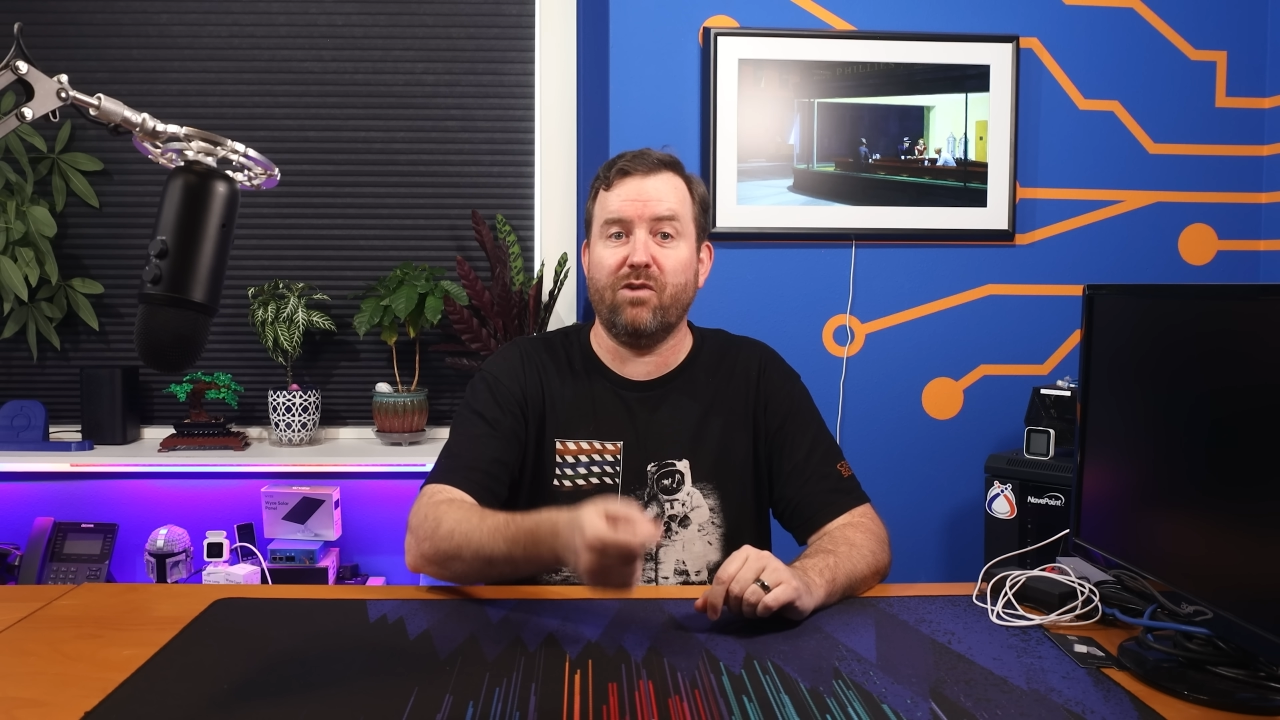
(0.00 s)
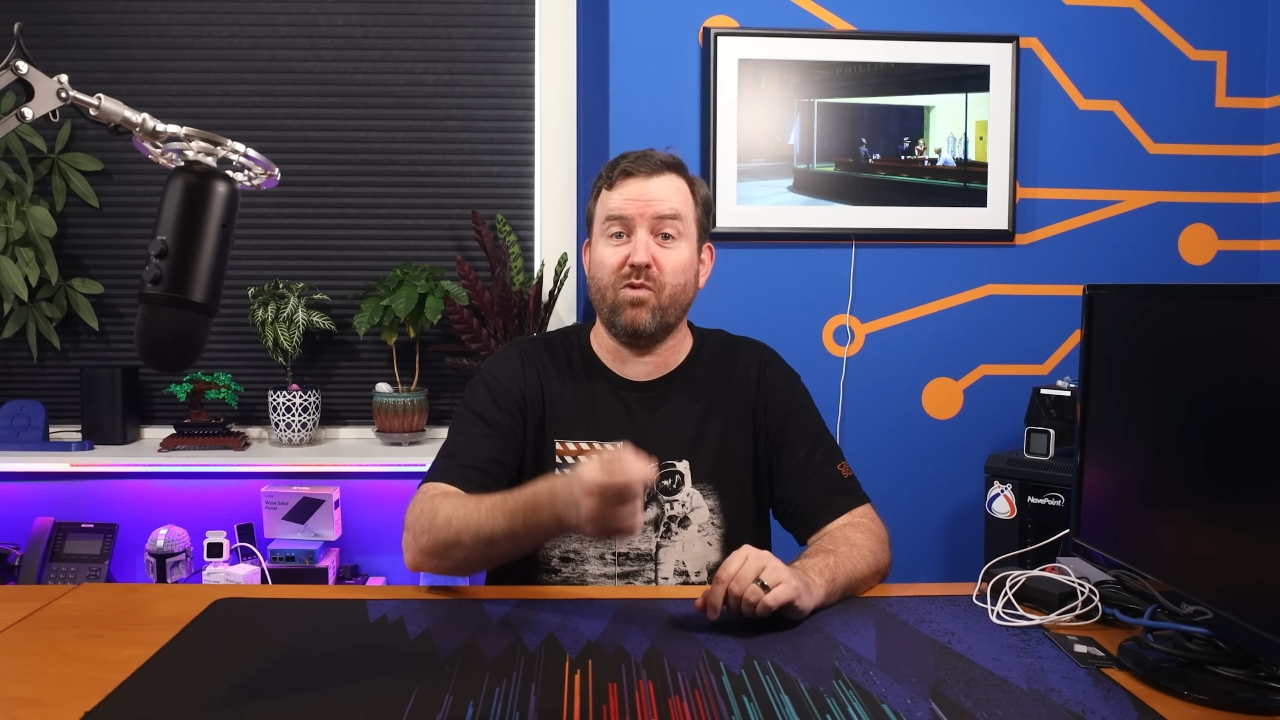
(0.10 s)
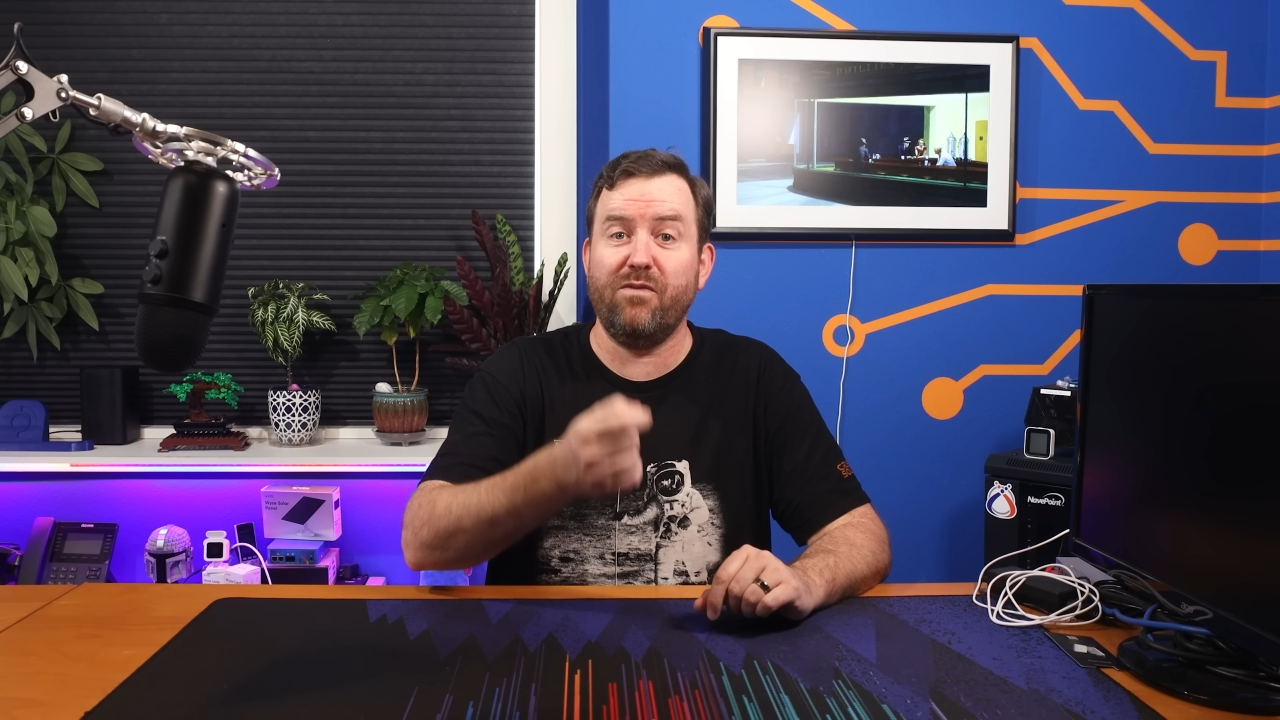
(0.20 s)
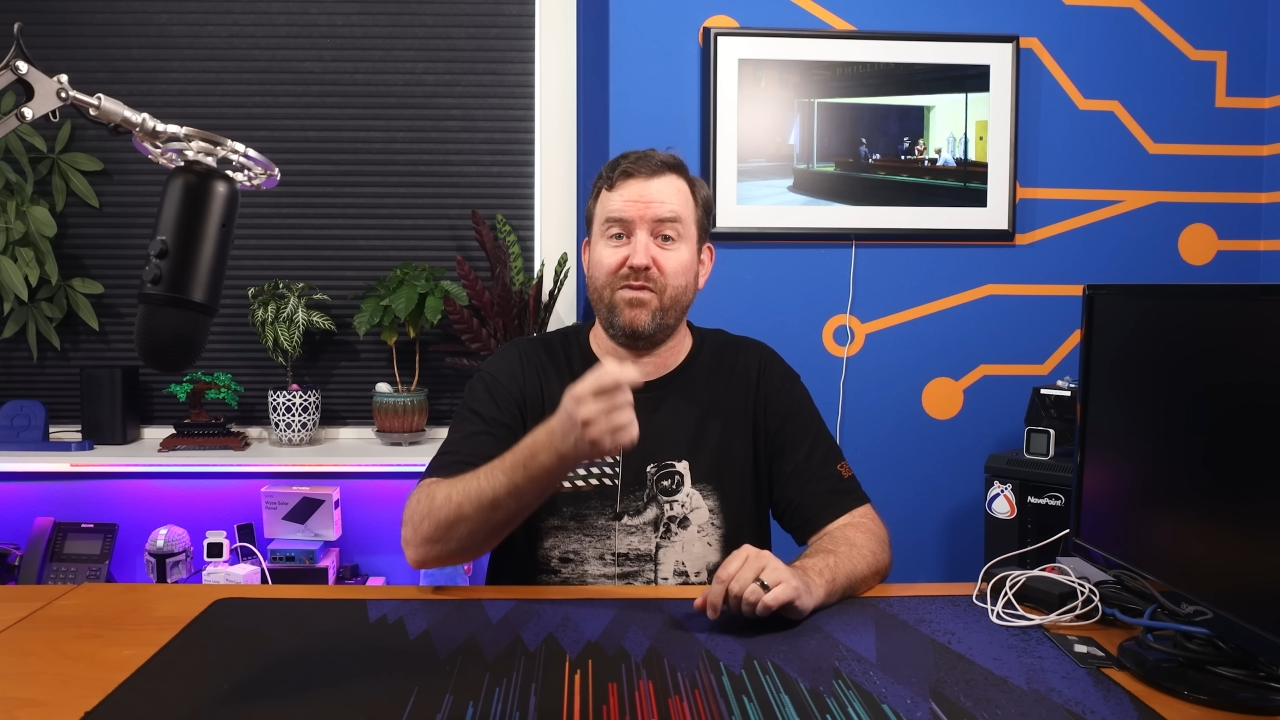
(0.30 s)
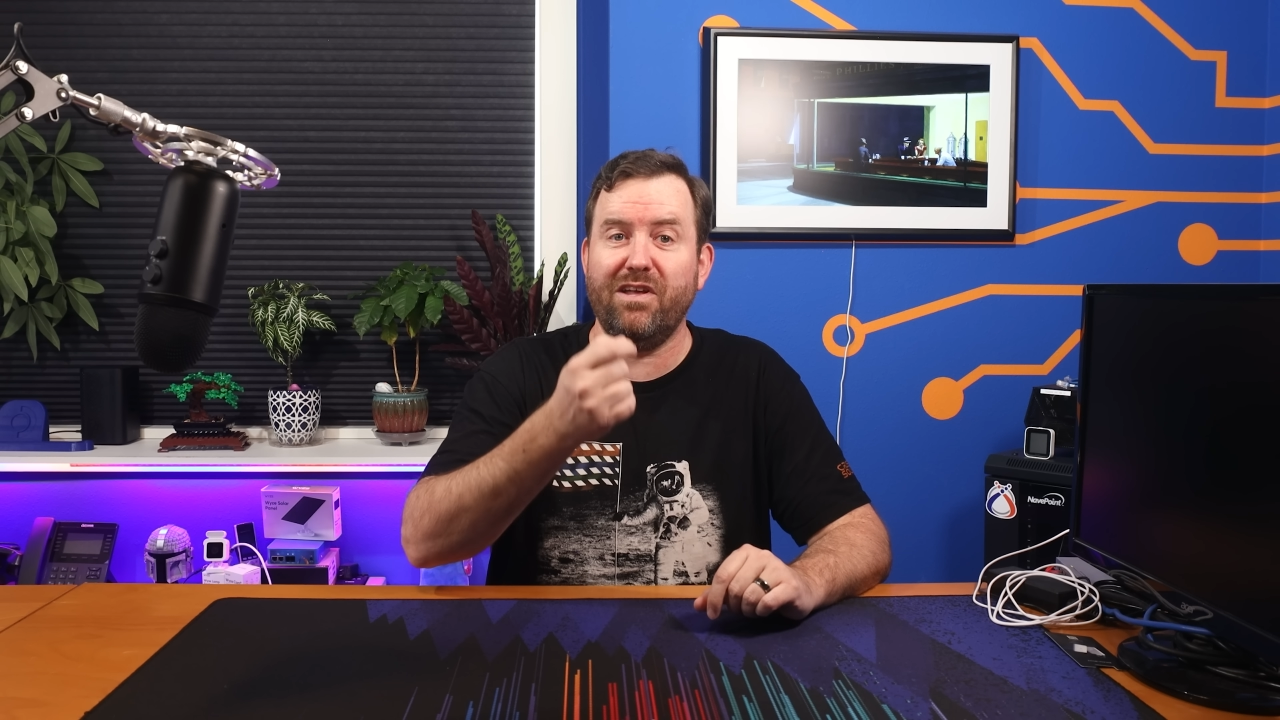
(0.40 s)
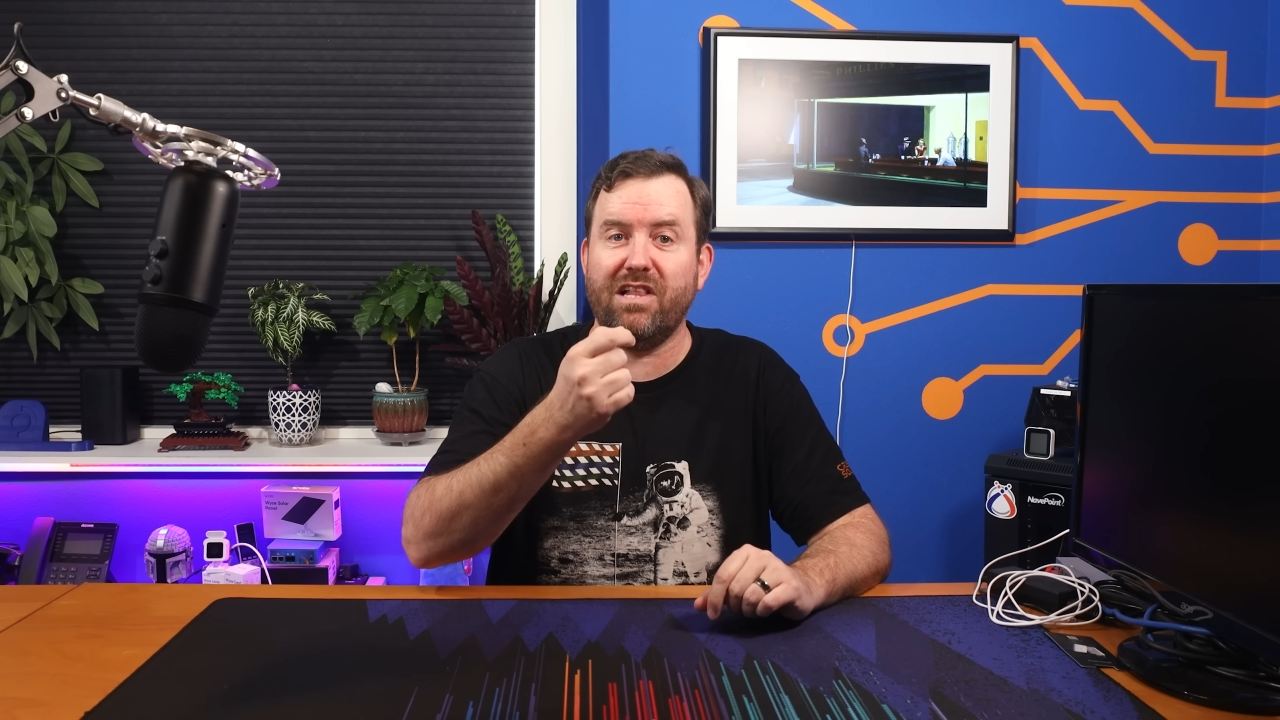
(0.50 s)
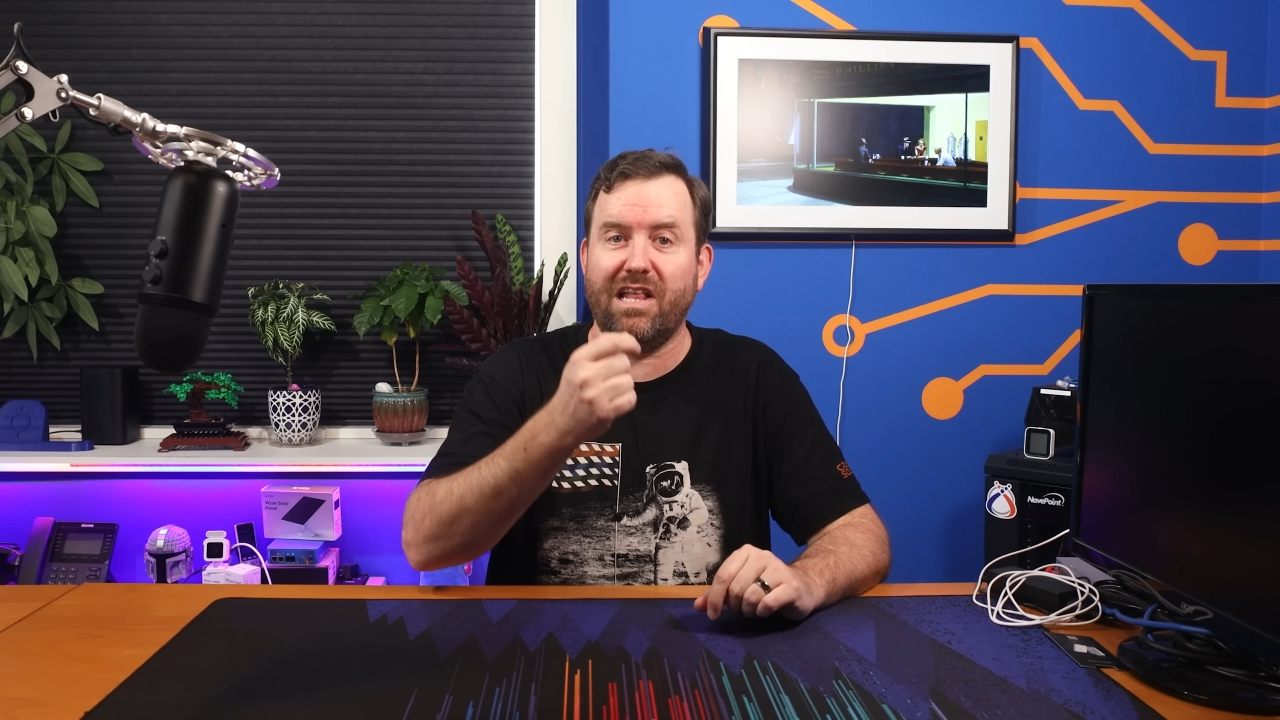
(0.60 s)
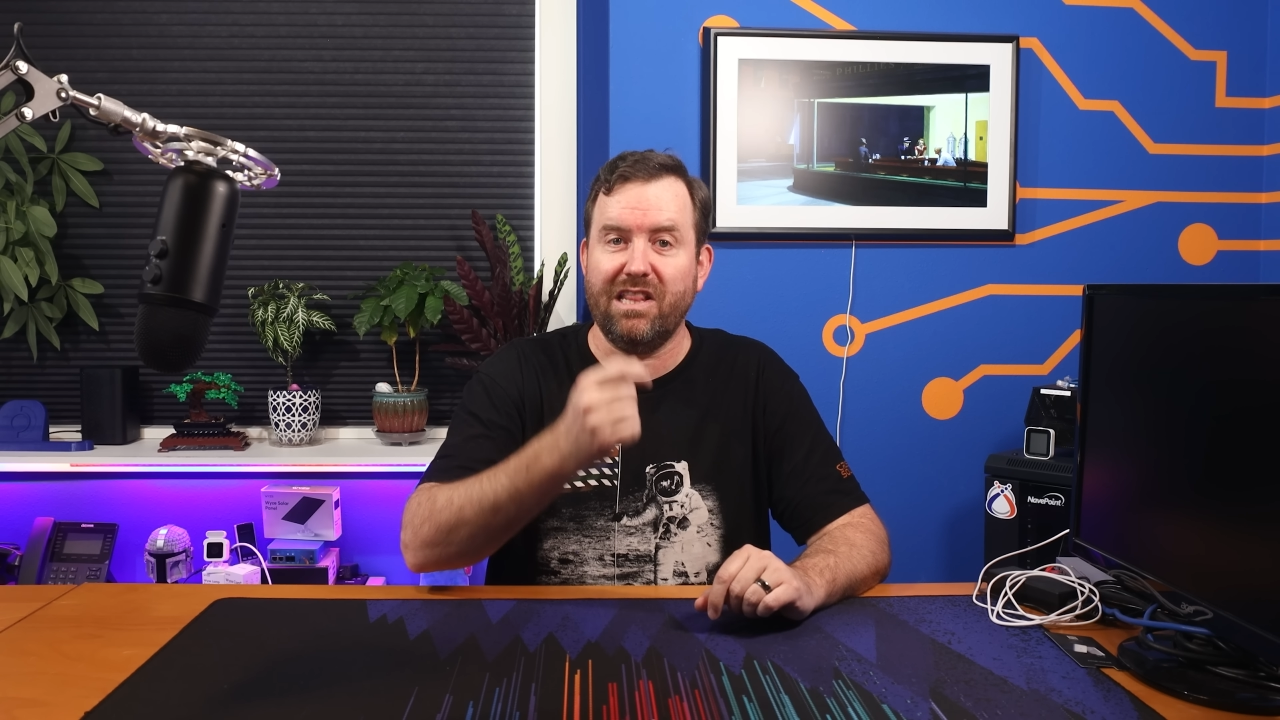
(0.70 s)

and reveal a